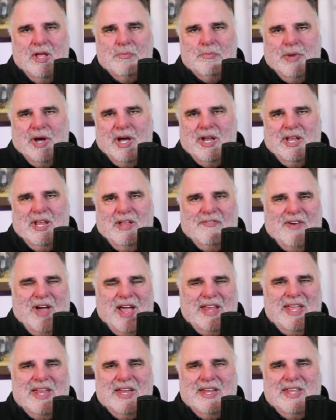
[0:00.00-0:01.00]
But if
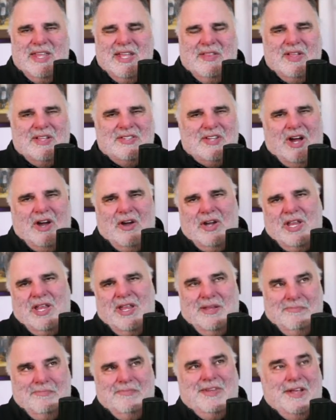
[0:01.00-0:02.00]
I get a kid that's
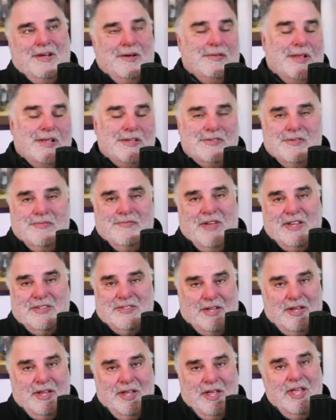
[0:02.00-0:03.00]
already, let's face
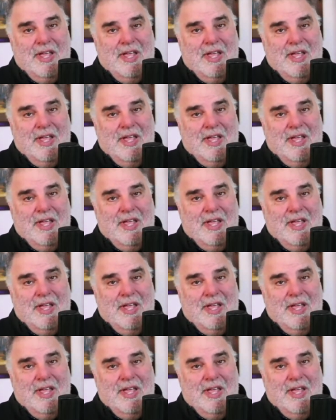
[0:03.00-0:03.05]
it,